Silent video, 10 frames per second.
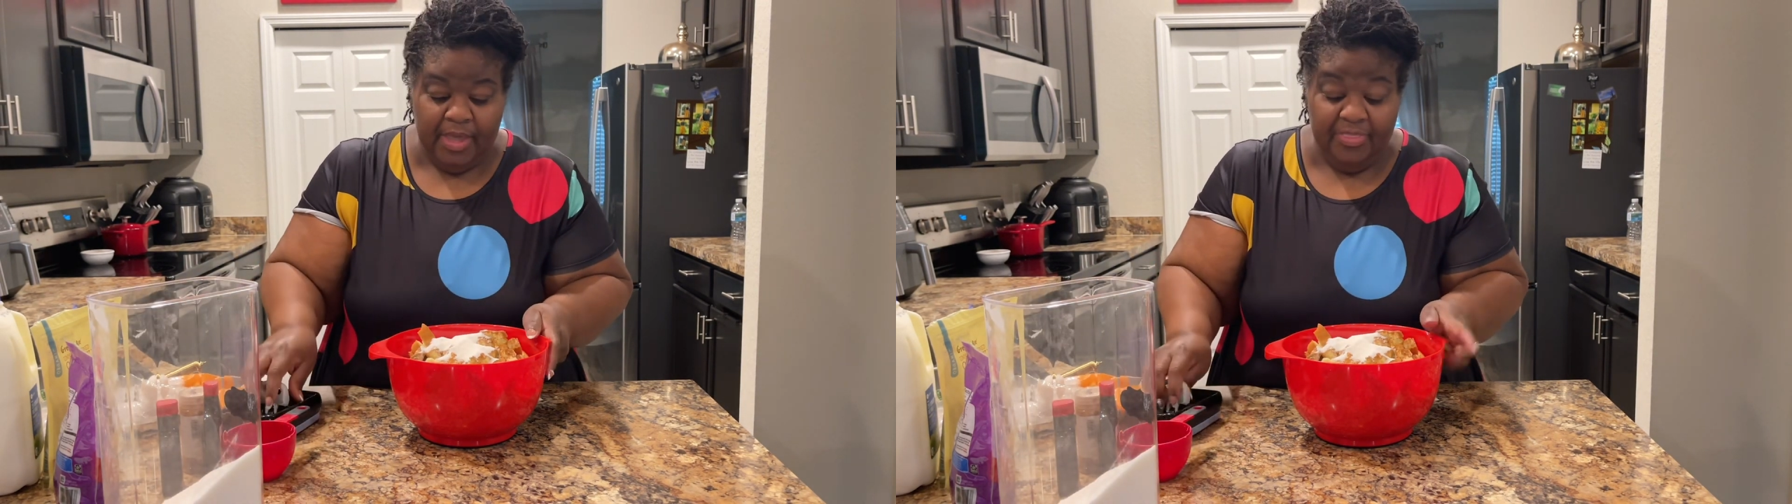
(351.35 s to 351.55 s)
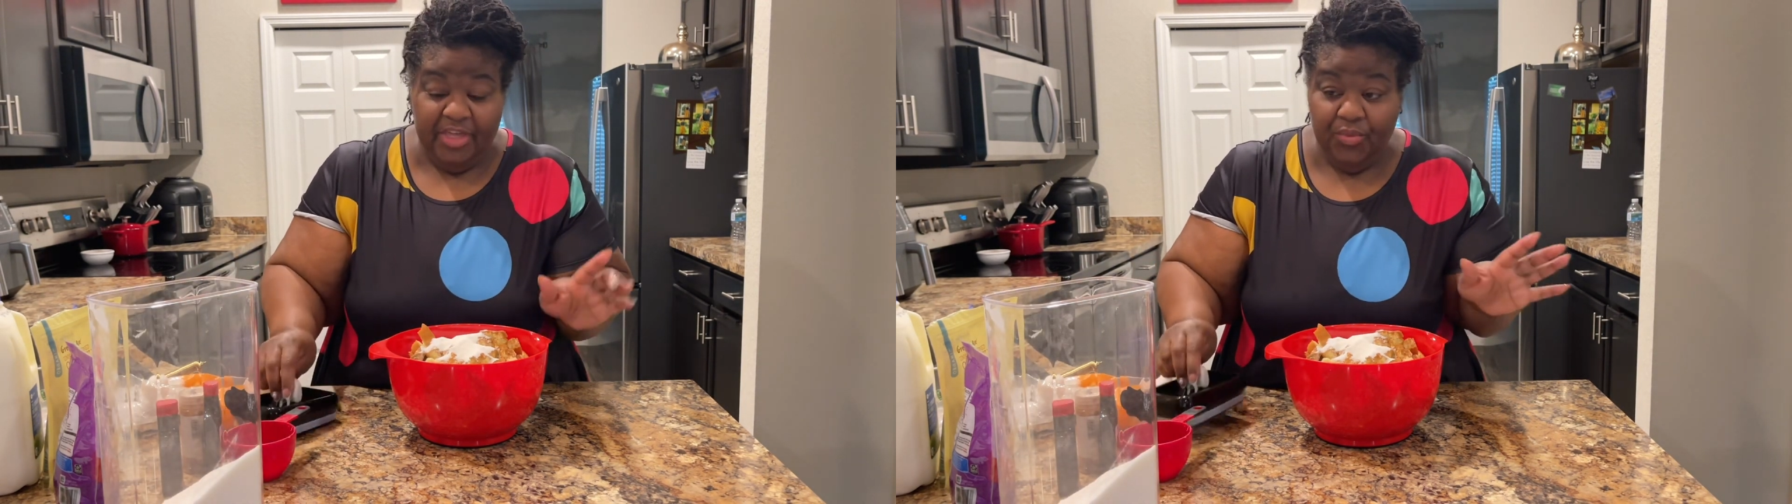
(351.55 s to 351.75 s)

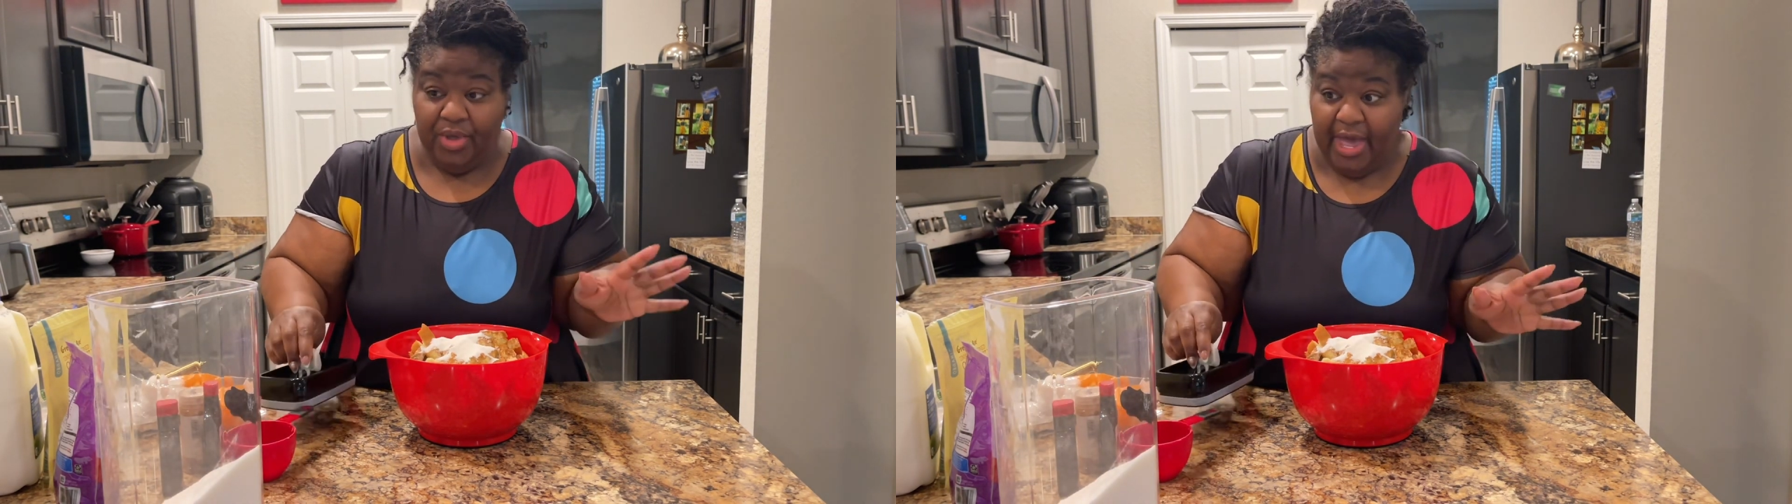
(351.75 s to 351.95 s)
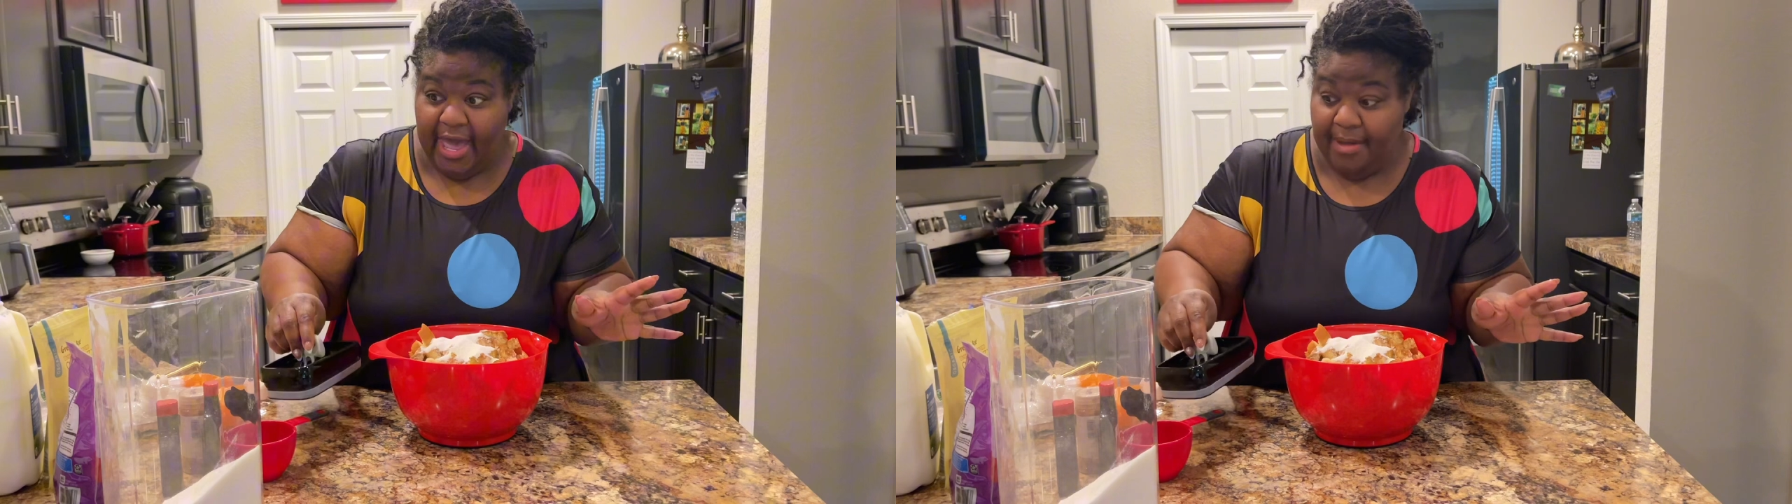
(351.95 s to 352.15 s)
Then we'll
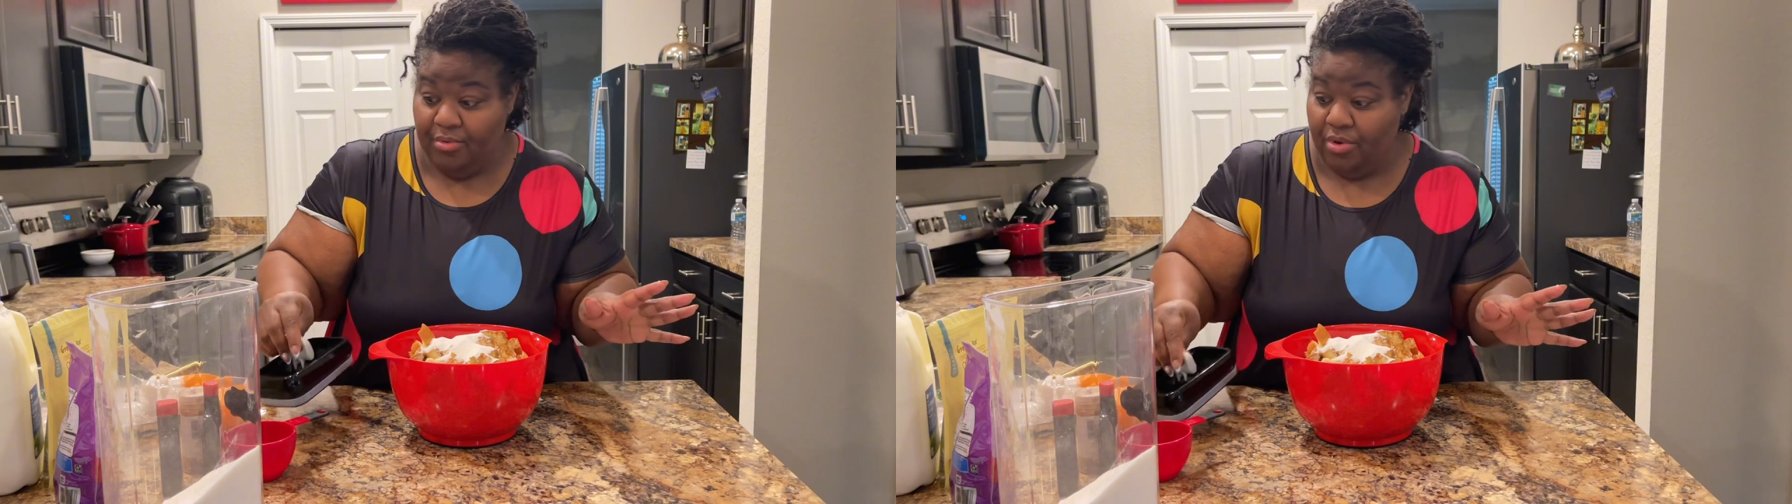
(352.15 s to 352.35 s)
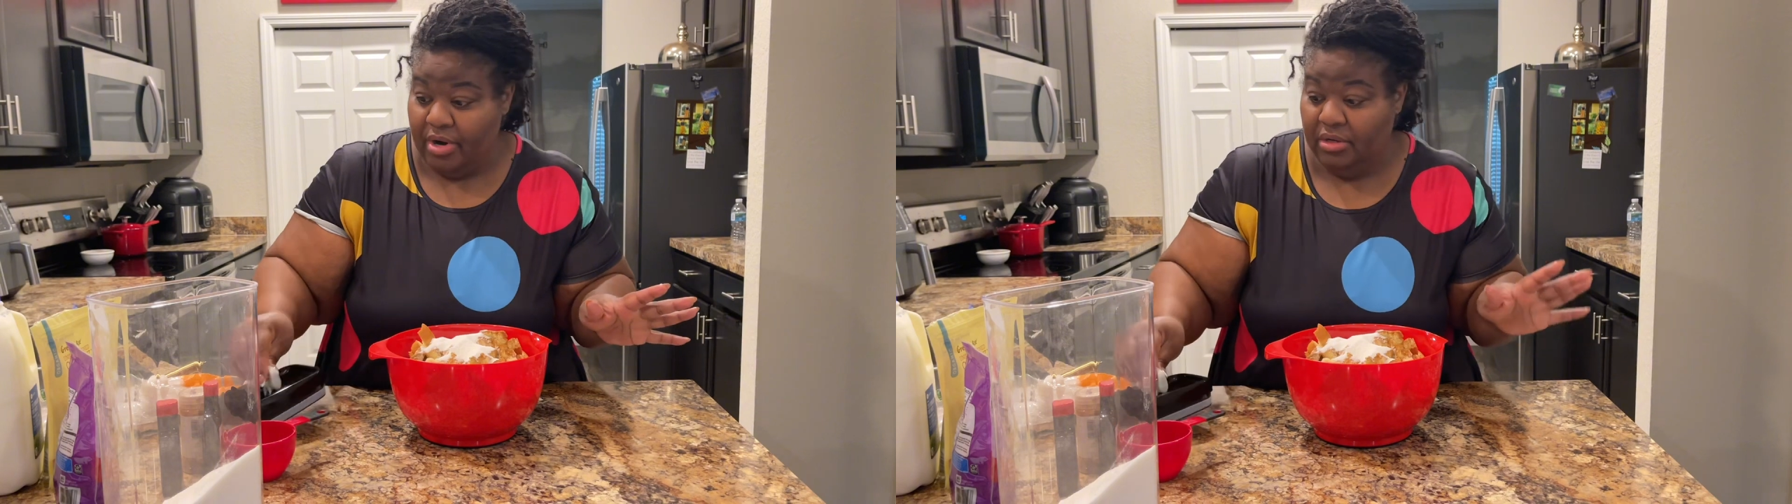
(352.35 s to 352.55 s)
add
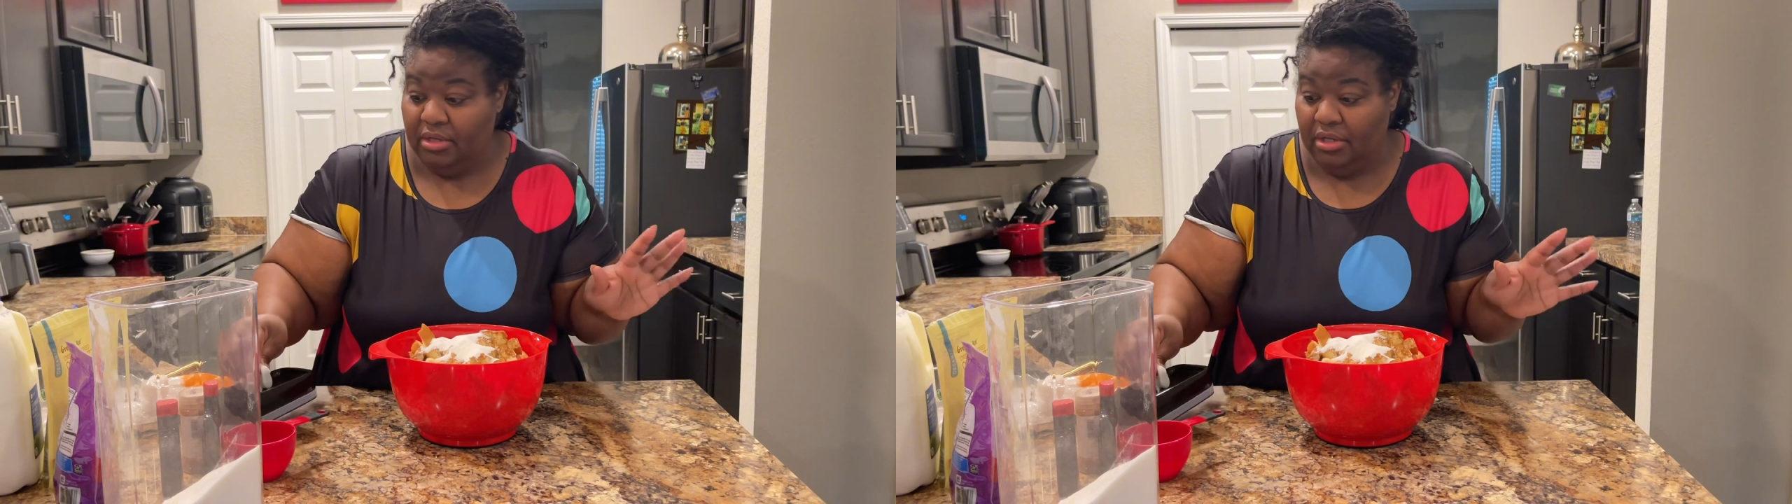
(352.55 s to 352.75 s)
more